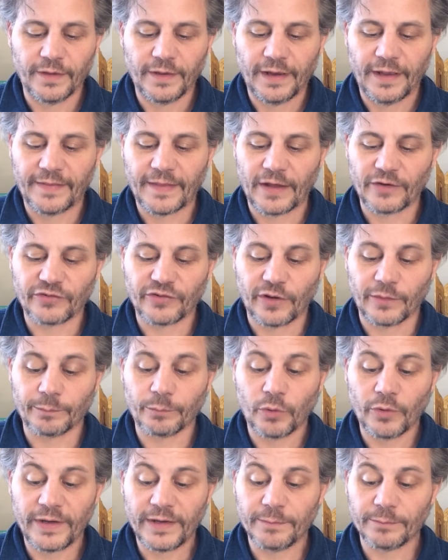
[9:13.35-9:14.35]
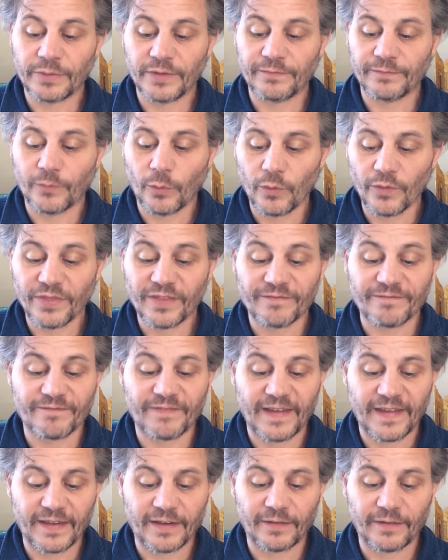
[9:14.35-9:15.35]
And thou shalt put it before the
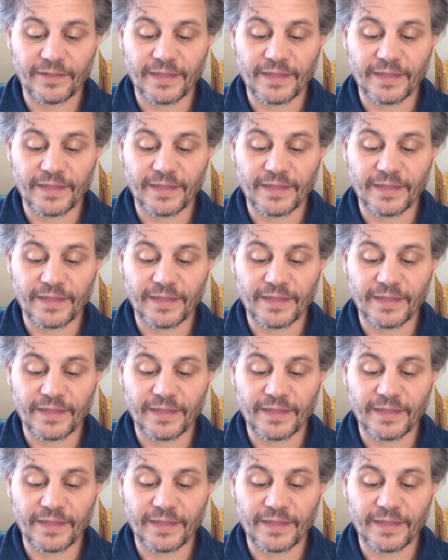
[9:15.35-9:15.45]
veil